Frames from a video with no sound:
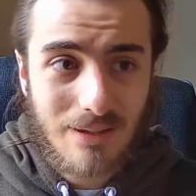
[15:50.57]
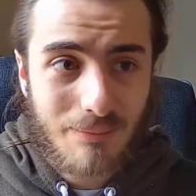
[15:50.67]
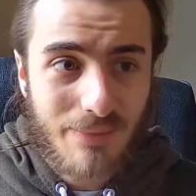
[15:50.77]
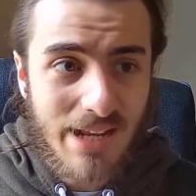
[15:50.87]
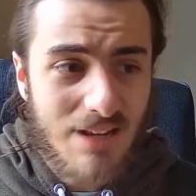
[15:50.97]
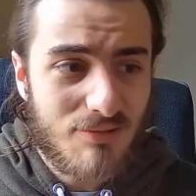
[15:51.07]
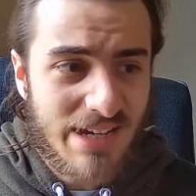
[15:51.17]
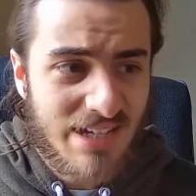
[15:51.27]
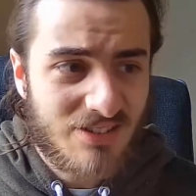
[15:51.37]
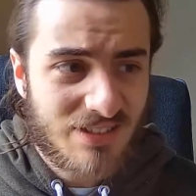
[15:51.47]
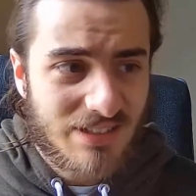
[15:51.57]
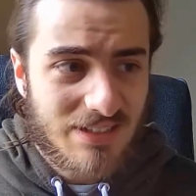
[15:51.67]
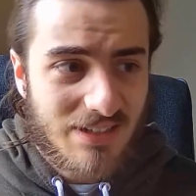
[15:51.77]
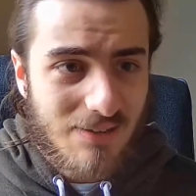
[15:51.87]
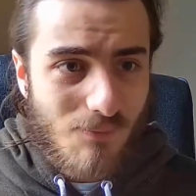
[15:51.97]
But anyways,
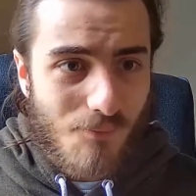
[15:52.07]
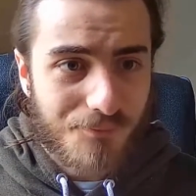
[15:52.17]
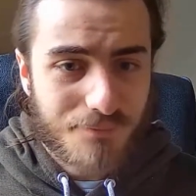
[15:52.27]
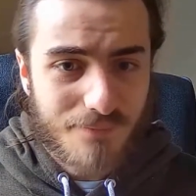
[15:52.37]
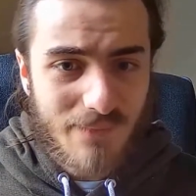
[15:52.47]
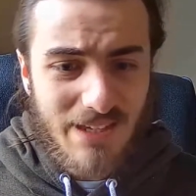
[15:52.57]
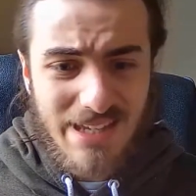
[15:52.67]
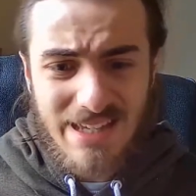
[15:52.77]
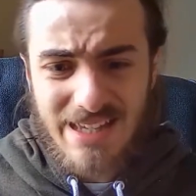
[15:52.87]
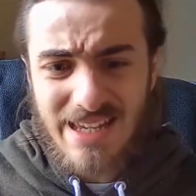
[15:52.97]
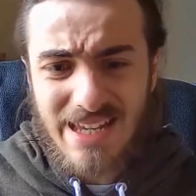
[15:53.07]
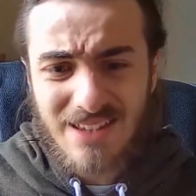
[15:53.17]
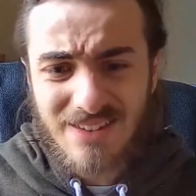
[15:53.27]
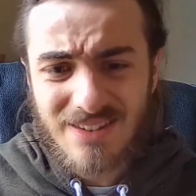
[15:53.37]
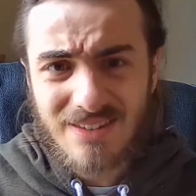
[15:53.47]

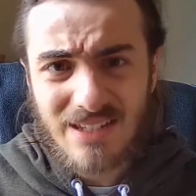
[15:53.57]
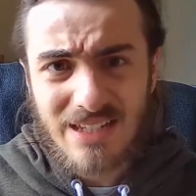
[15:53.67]
it's